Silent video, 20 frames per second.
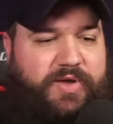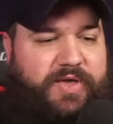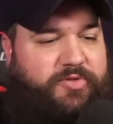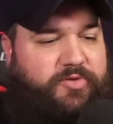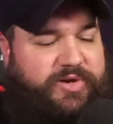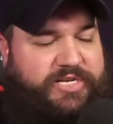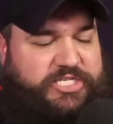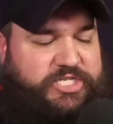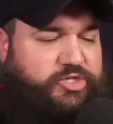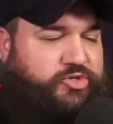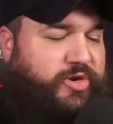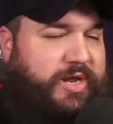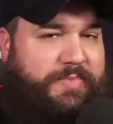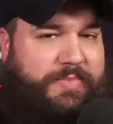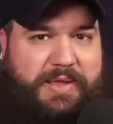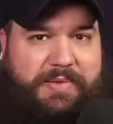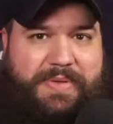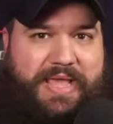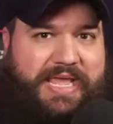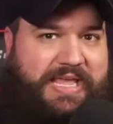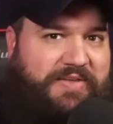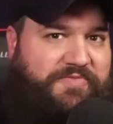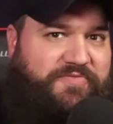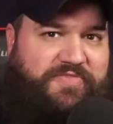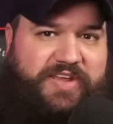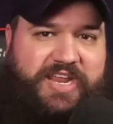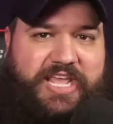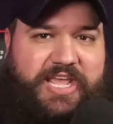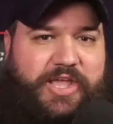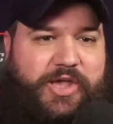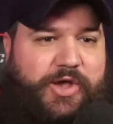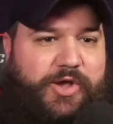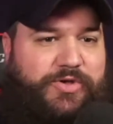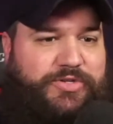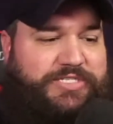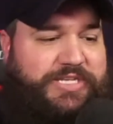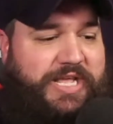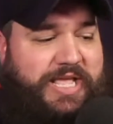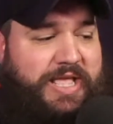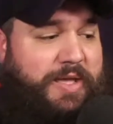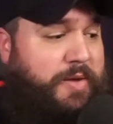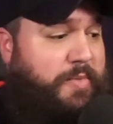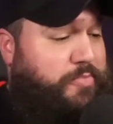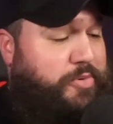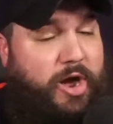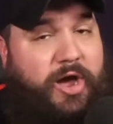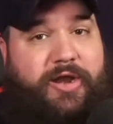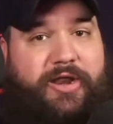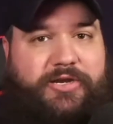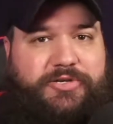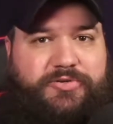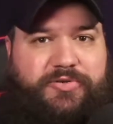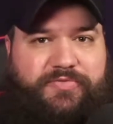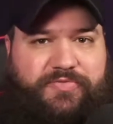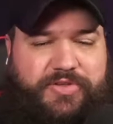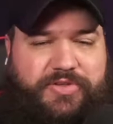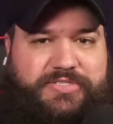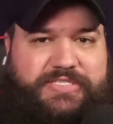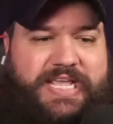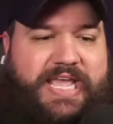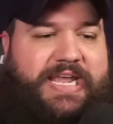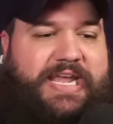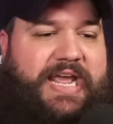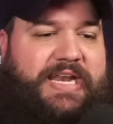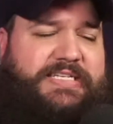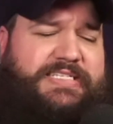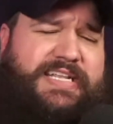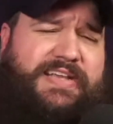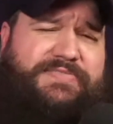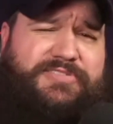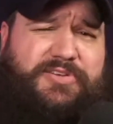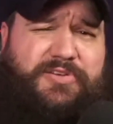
whether it's streaming, making videos, product reviews, that kind of stuff.